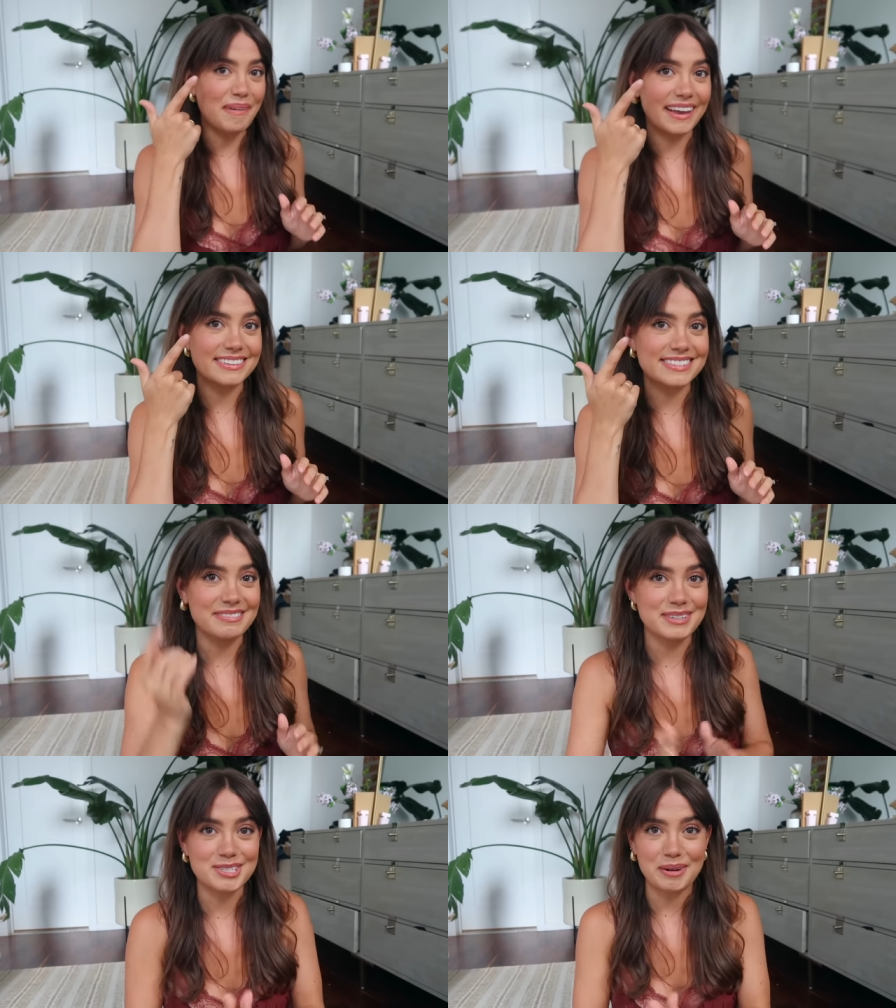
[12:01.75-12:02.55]
bangs
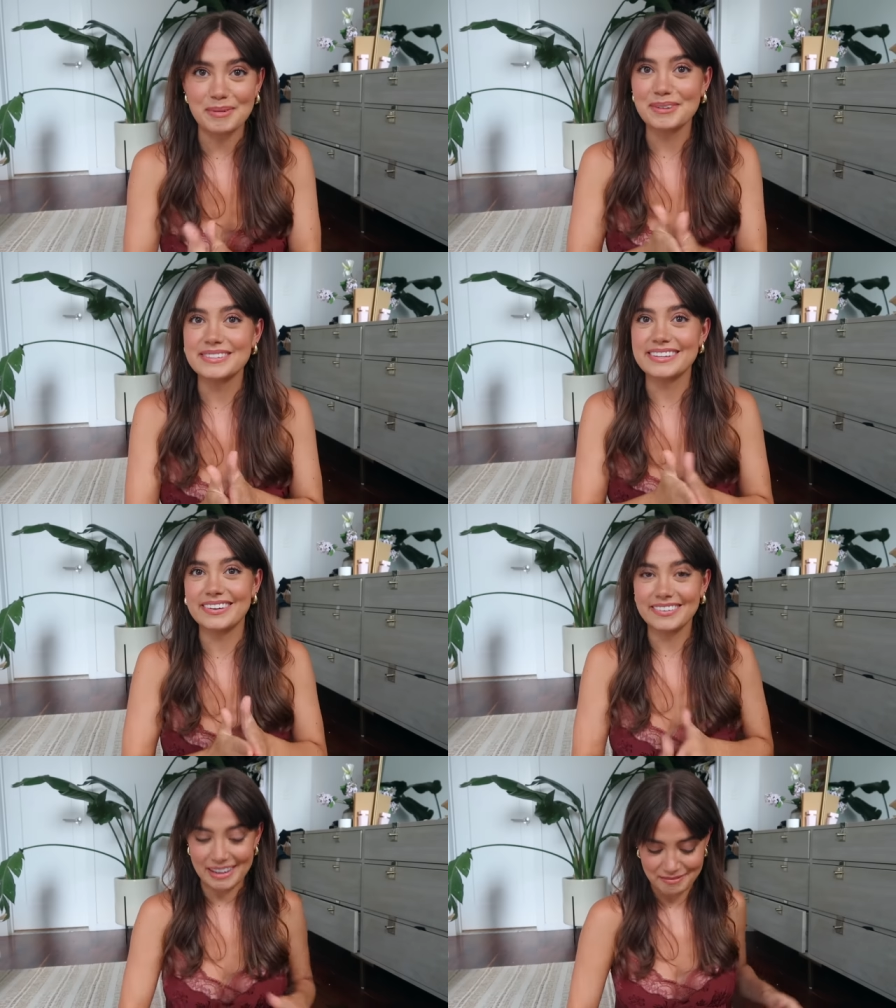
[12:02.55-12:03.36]
give me trouble.
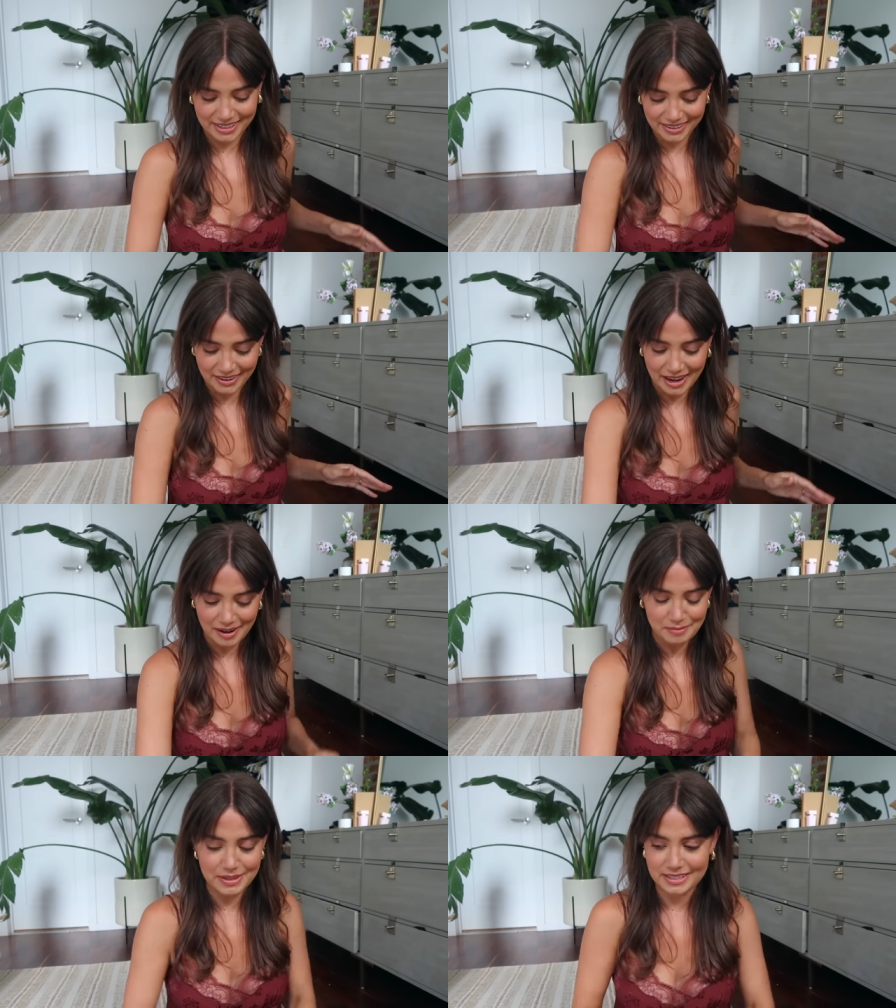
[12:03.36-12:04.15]
So I'm gonna
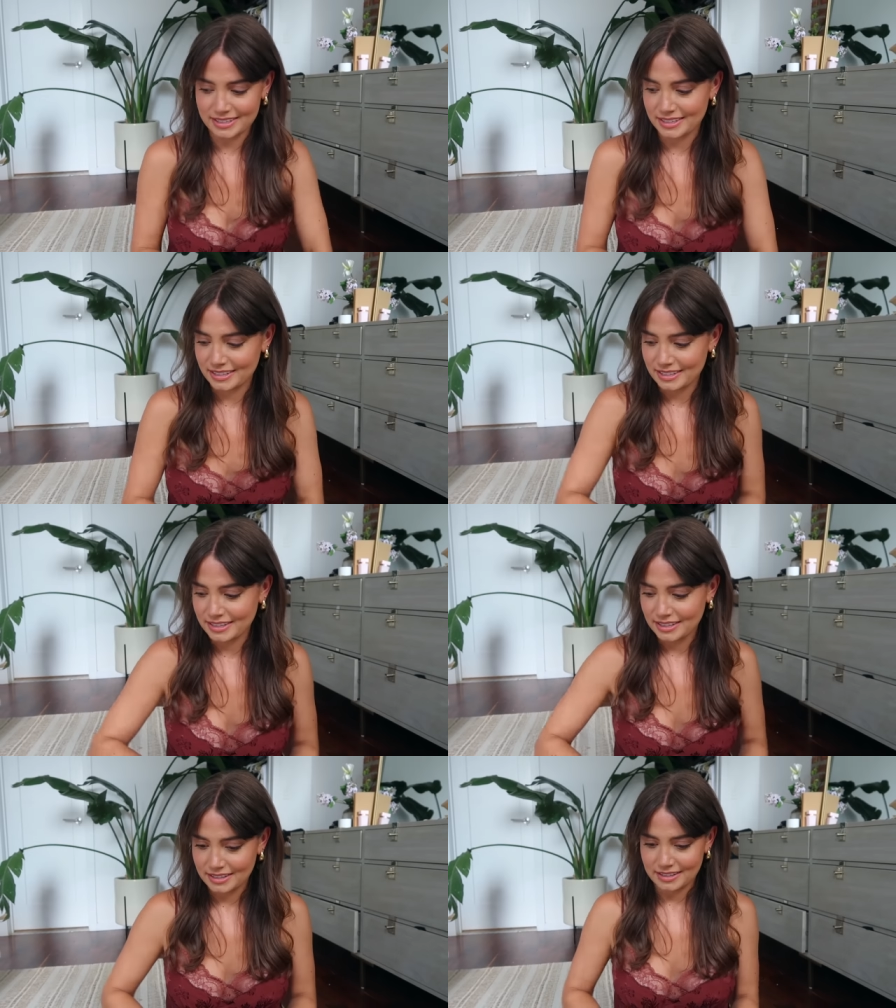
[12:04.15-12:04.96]
grab
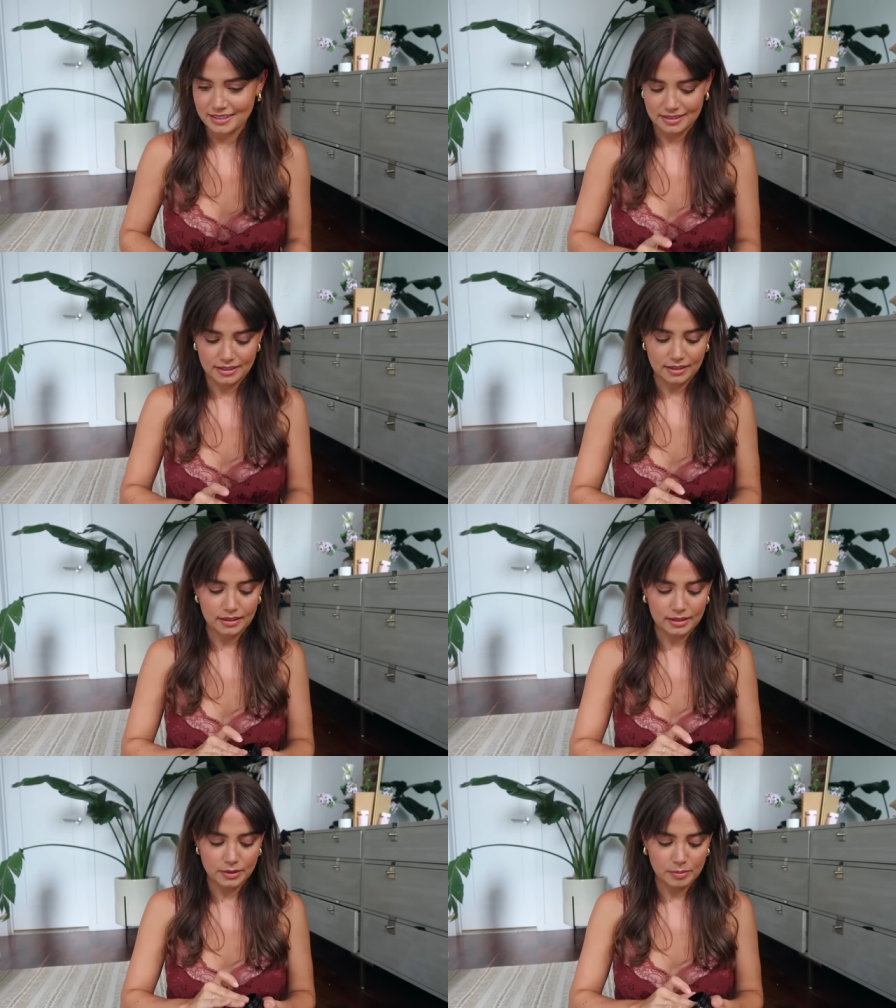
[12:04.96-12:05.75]

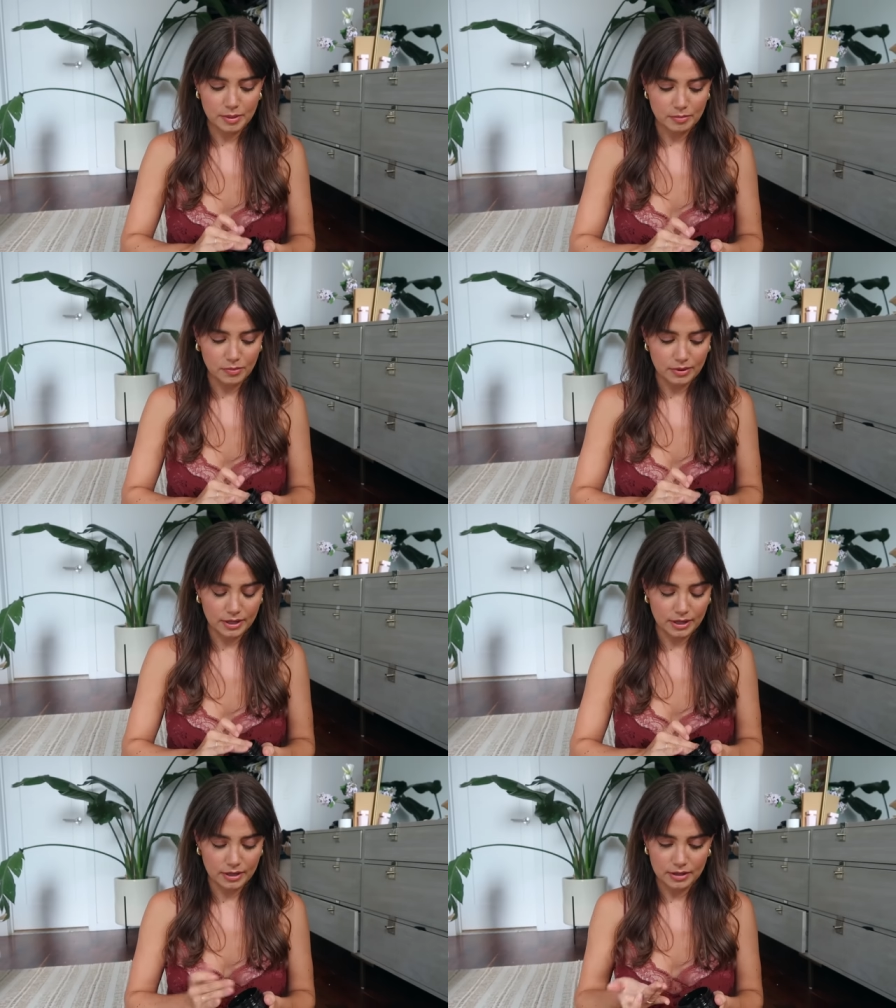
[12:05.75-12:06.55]
a little bit
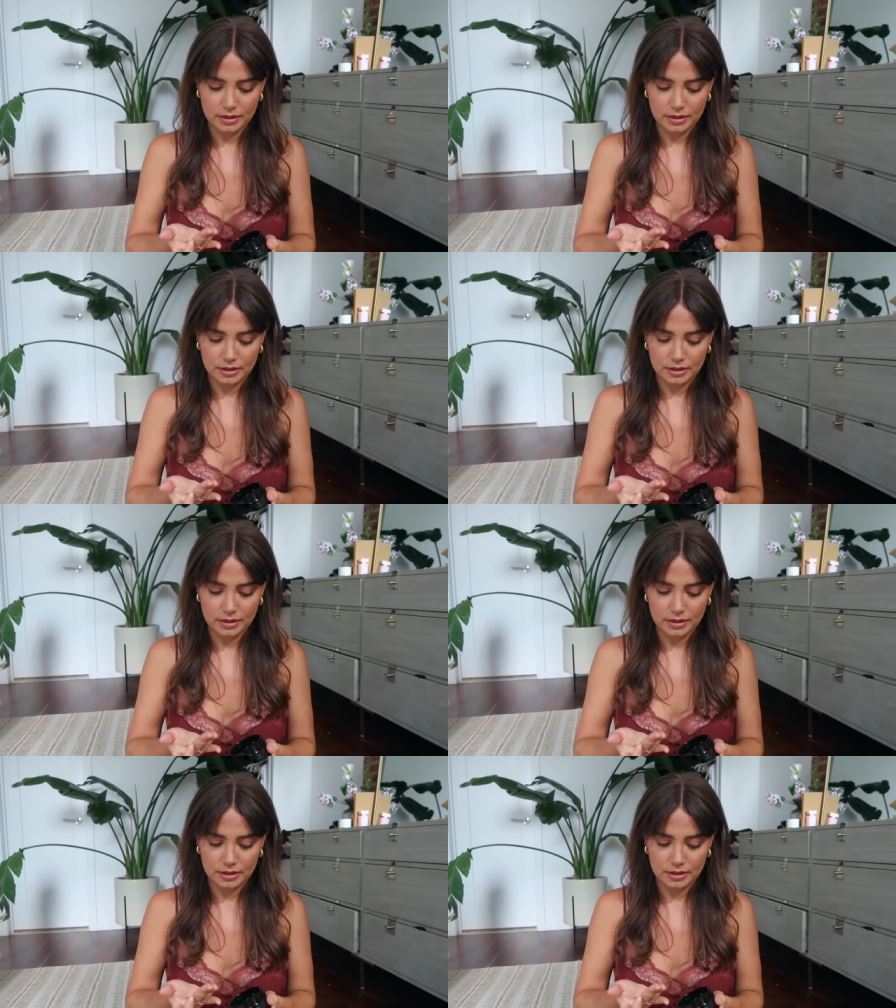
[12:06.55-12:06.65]
more.